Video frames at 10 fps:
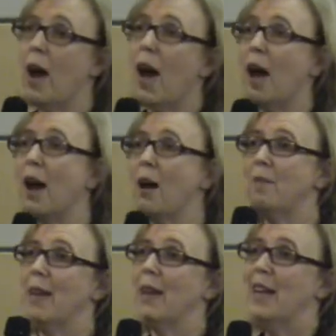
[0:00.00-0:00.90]

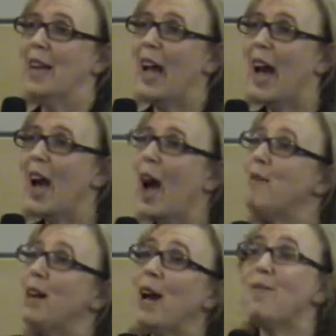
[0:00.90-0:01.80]

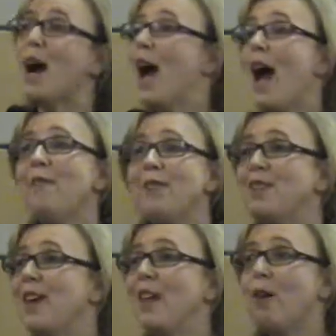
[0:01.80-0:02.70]
I mean, I, I have
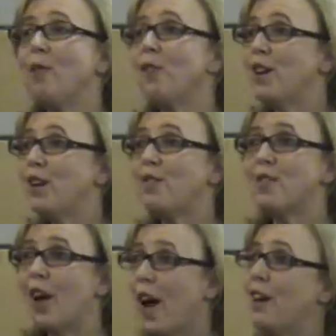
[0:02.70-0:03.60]
to say that was an
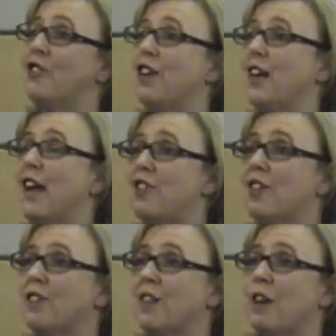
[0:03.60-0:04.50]
astonishing
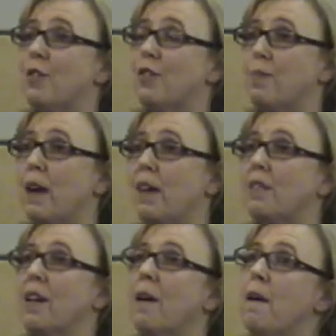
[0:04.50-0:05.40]
HST
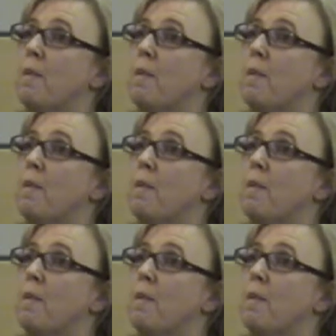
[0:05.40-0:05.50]
response.